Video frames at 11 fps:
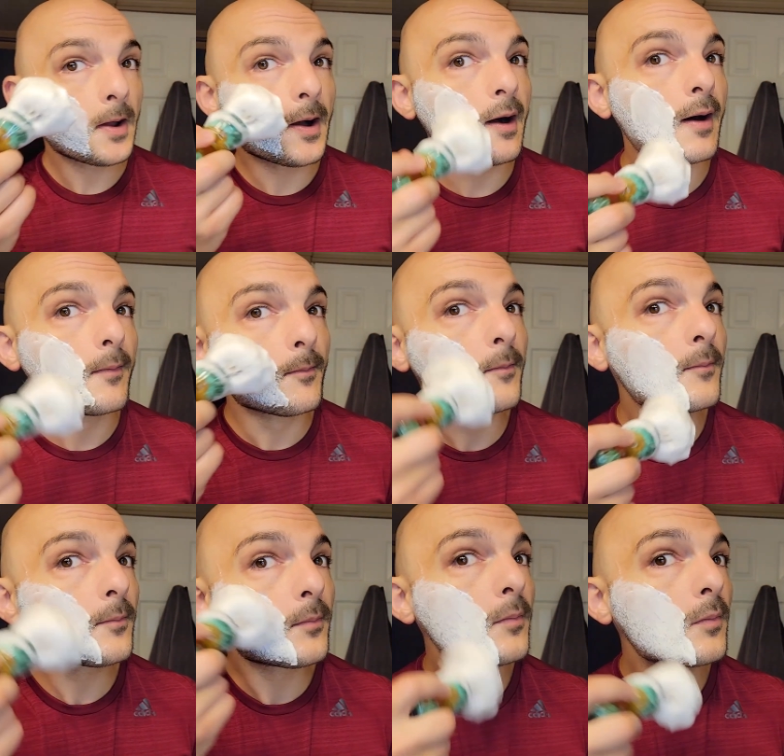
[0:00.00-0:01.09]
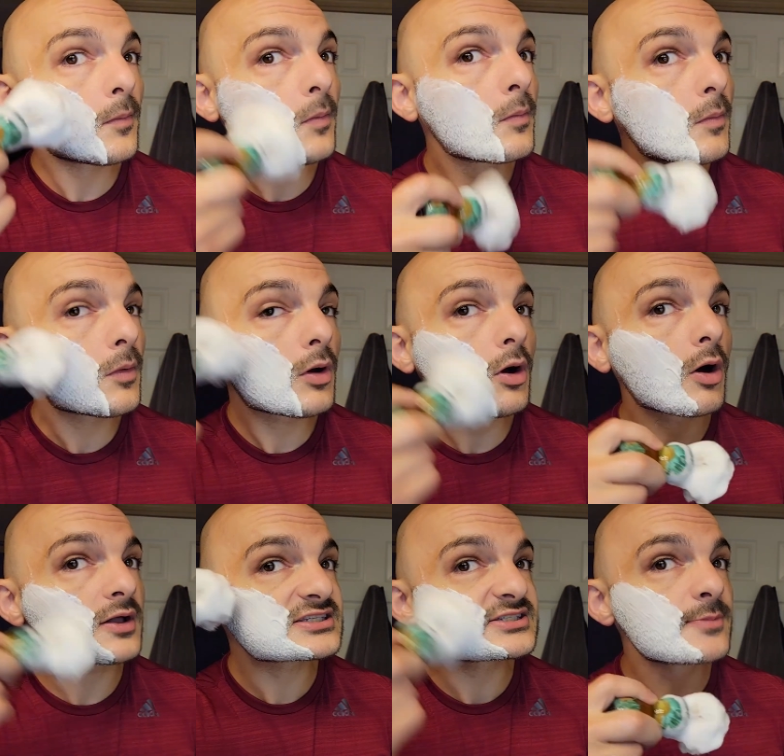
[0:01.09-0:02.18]
Um,
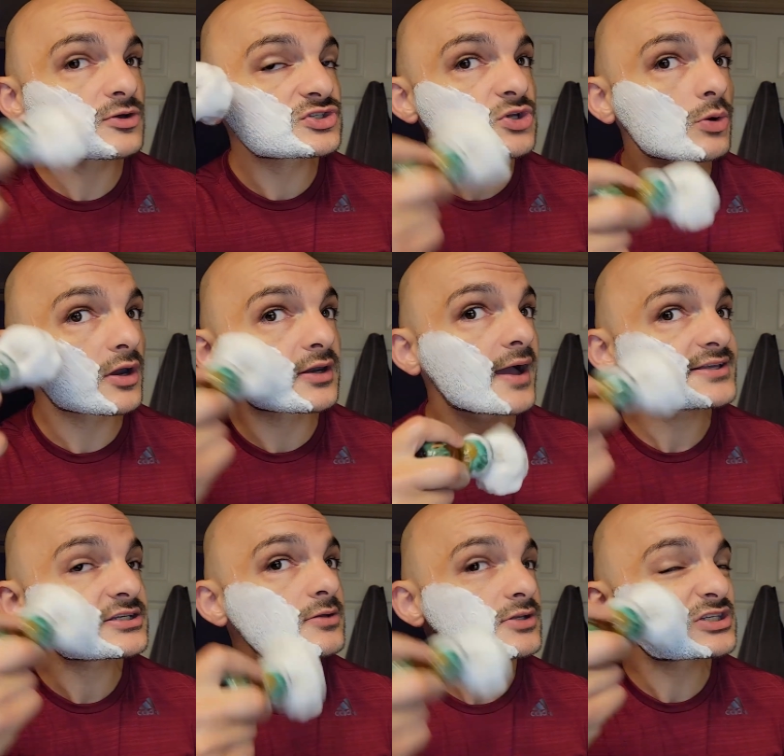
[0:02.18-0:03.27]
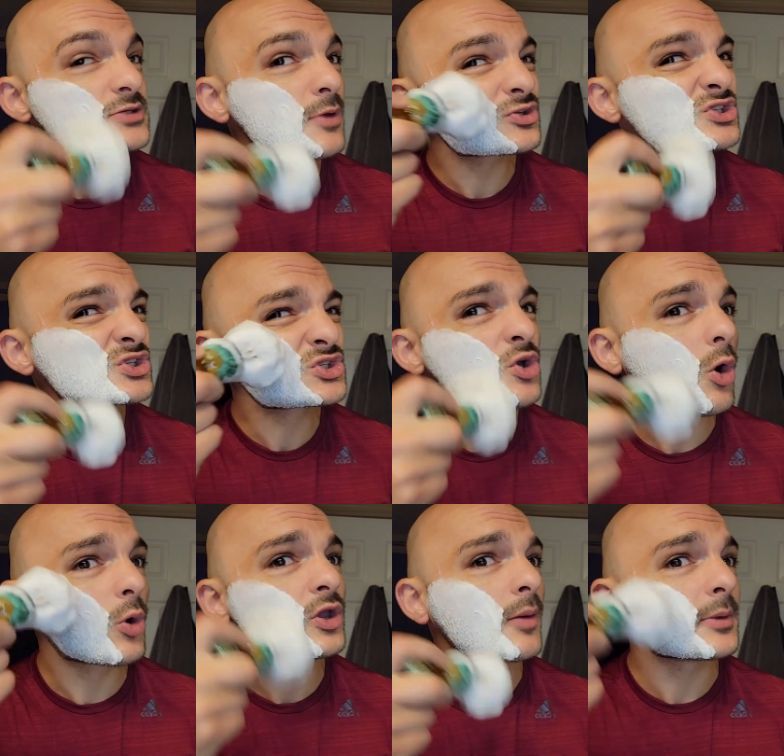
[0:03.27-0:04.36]
oh, it smells so good, guys. It smells
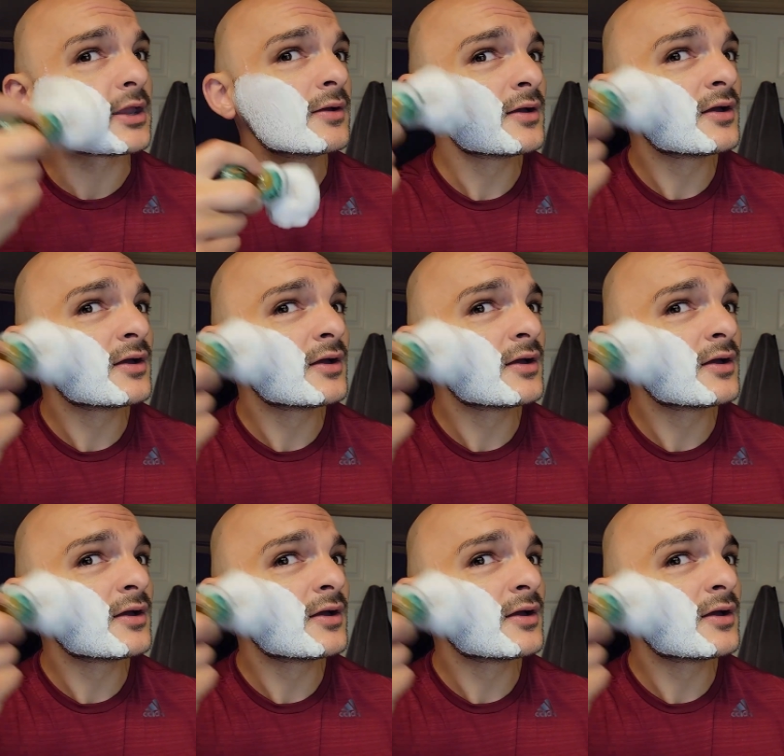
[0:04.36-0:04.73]
so yummy.